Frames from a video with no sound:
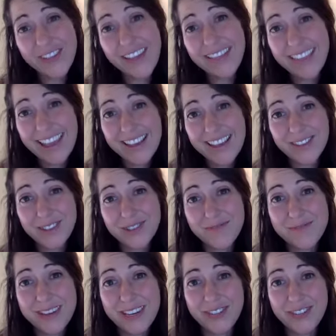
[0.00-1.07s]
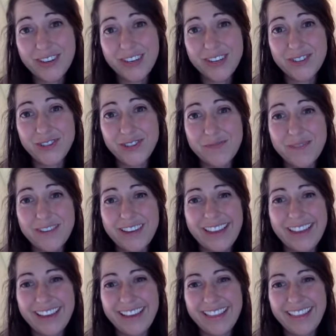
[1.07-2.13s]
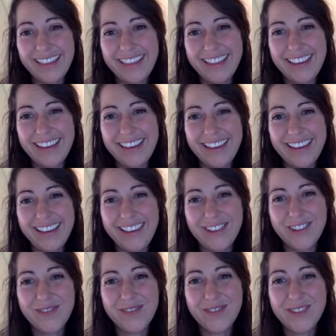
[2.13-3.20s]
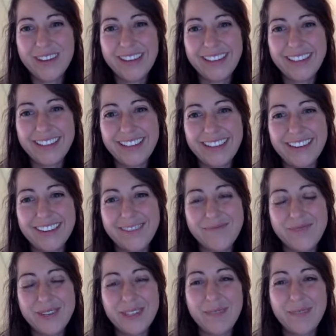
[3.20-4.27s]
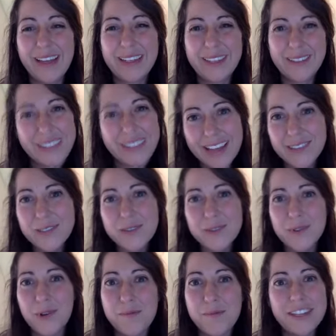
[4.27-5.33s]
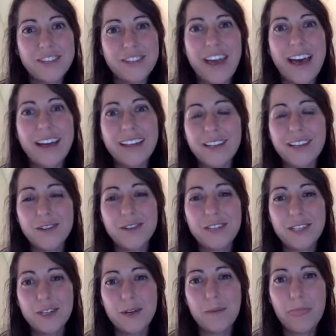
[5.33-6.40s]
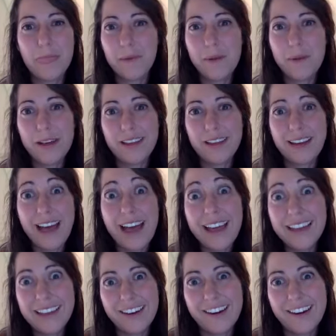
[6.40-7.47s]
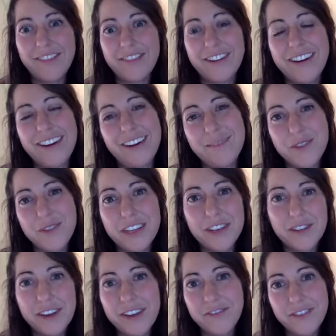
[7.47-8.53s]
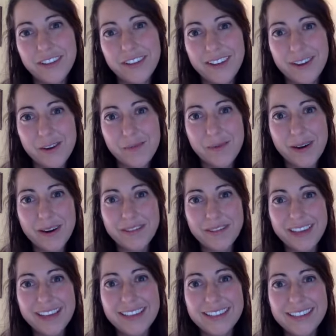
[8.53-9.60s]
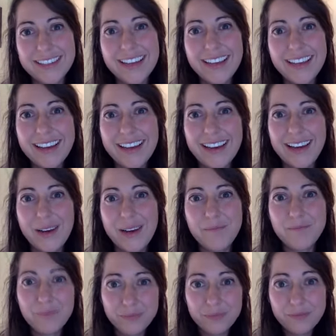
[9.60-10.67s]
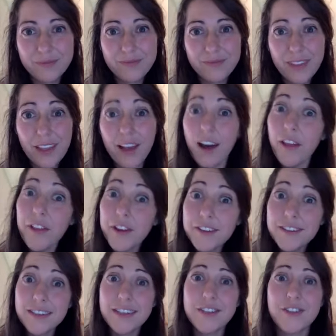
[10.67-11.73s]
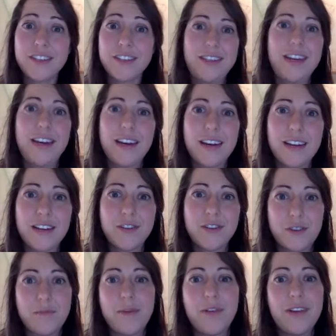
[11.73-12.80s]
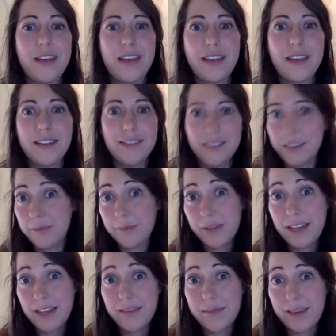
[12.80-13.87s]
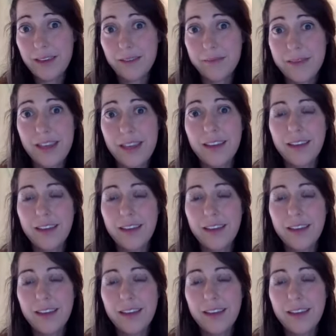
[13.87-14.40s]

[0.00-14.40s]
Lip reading: thank you so much for contributing. I think that your voice and your perspectives add so much value to what I can offer, and I'm really grateful that you're a part of this. Um, Others interested in contributing can simply email me